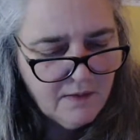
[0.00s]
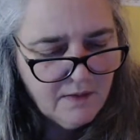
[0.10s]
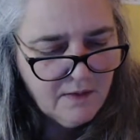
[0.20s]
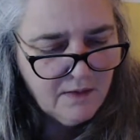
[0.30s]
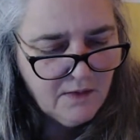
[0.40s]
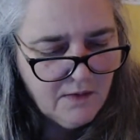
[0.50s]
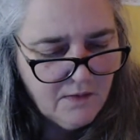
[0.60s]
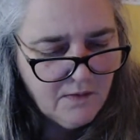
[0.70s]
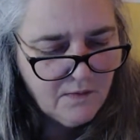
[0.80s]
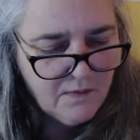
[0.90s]
You can
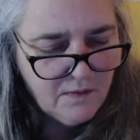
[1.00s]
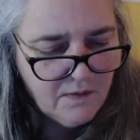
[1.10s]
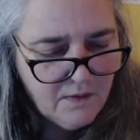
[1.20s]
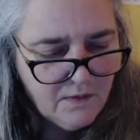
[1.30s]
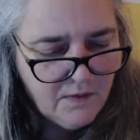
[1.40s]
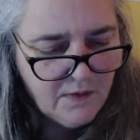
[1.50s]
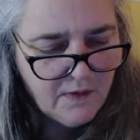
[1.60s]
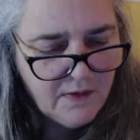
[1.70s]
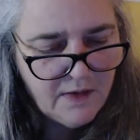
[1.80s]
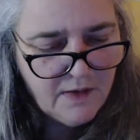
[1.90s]
do little
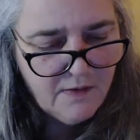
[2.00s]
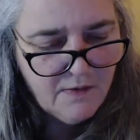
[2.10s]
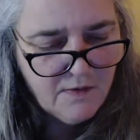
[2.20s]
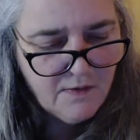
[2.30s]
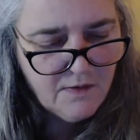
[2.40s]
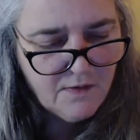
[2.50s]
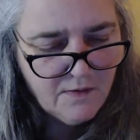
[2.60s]
dots.